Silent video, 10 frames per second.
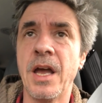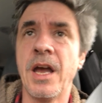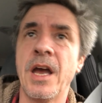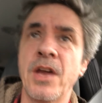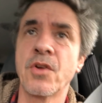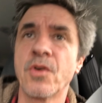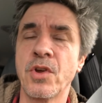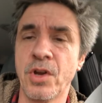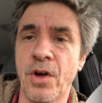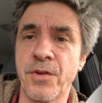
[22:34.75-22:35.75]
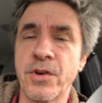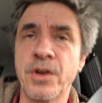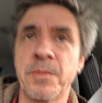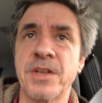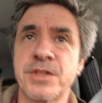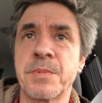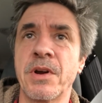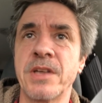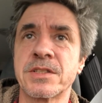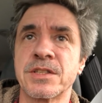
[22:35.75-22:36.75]
and, you know, their human
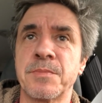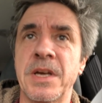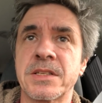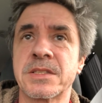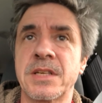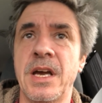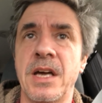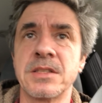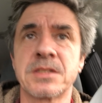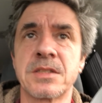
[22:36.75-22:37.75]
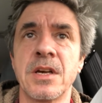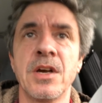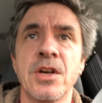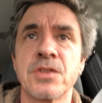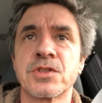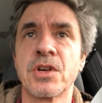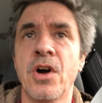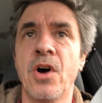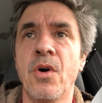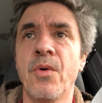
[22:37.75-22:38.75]
experiences make sense.
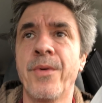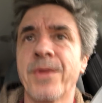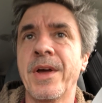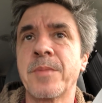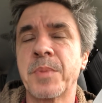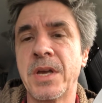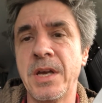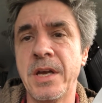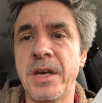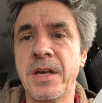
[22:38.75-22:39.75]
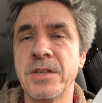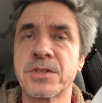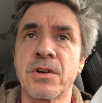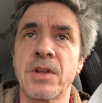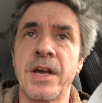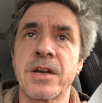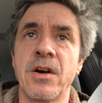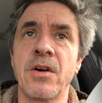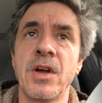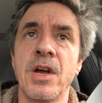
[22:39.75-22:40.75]
So, like peas, or like
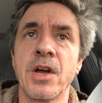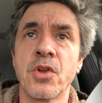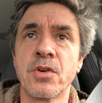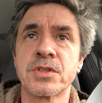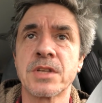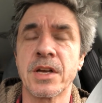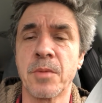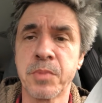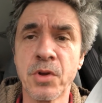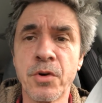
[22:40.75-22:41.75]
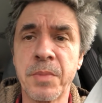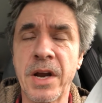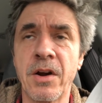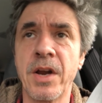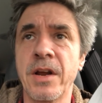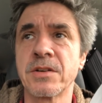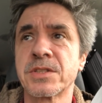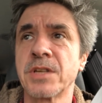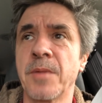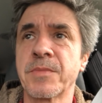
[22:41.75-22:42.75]
it looks like a blueberry or
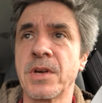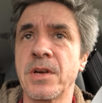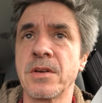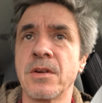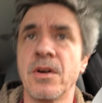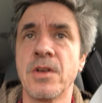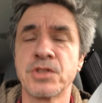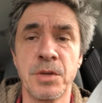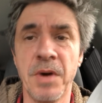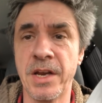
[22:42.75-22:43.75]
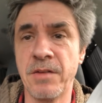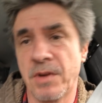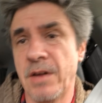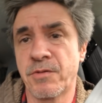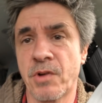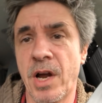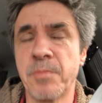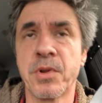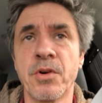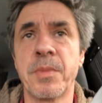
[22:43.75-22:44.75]
something. She might even have
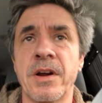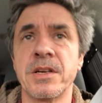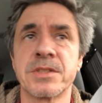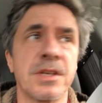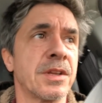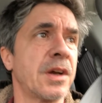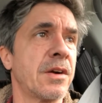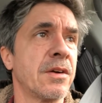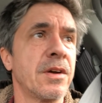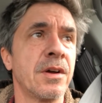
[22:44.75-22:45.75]
dried blueberries in there.